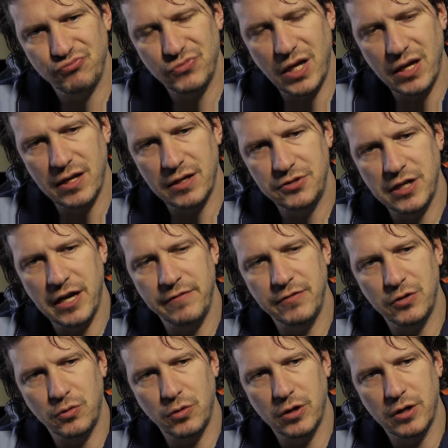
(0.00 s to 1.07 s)
yeah,
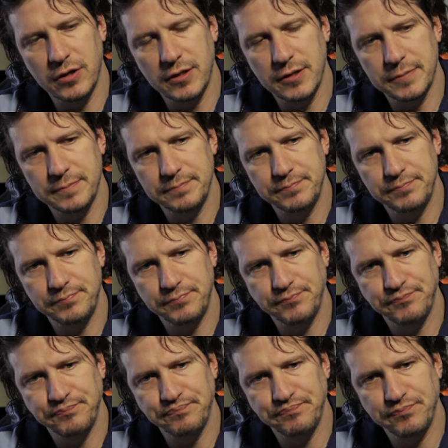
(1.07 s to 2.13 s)
driving to work.
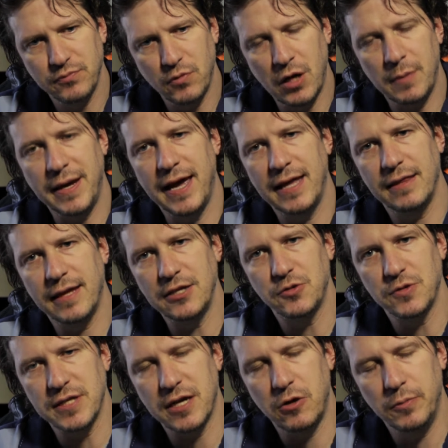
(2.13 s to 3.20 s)
One of my
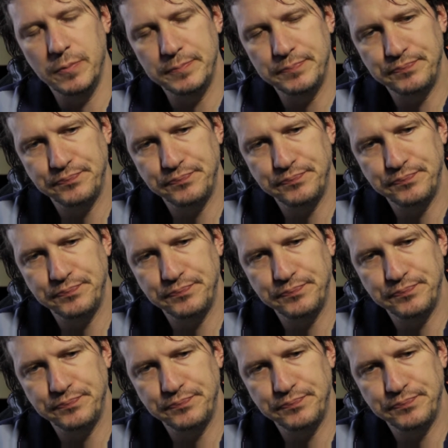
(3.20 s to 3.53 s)
headlights was out.